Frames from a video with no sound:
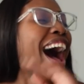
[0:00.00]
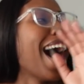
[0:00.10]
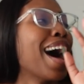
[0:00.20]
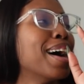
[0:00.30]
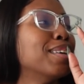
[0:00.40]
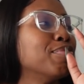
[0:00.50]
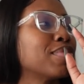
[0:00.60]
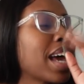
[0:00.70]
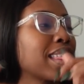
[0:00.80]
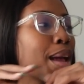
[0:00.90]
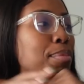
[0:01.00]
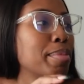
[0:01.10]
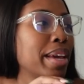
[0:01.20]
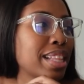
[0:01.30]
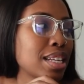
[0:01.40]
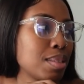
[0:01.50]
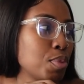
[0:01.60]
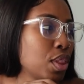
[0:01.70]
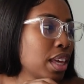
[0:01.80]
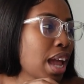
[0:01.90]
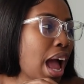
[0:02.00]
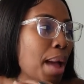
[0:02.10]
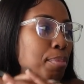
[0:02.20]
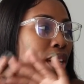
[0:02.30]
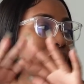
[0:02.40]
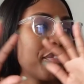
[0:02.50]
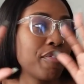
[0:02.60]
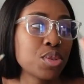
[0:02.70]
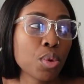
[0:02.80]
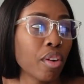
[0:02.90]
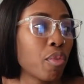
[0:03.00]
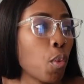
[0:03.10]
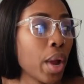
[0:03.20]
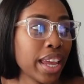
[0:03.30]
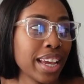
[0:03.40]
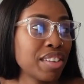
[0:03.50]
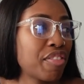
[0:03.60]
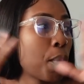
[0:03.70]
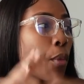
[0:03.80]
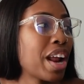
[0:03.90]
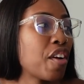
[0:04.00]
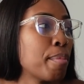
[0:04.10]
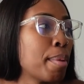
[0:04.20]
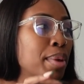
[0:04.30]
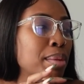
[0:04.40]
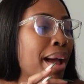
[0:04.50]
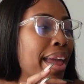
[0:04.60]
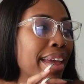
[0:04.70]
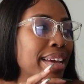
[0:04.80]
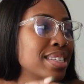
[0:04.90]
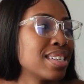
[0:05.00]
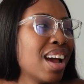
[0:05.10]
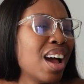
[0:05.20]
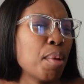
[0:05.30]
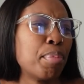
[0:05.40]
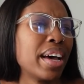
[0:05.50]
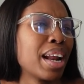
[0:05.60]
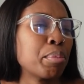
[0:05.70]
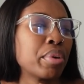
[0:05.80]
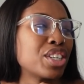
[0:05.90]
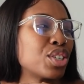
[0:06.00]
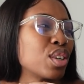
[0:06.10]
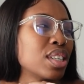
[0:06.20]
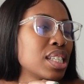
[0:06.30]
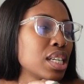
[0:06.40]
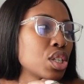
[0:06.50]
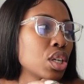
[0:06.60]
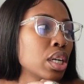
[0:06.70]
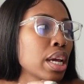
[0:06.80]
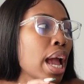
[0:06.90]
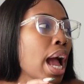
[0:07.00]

I think I'm gonna make that smoothie. I'm gonna sort of wing it from what I remember in my head, but I'm pretty sure it'll taste good.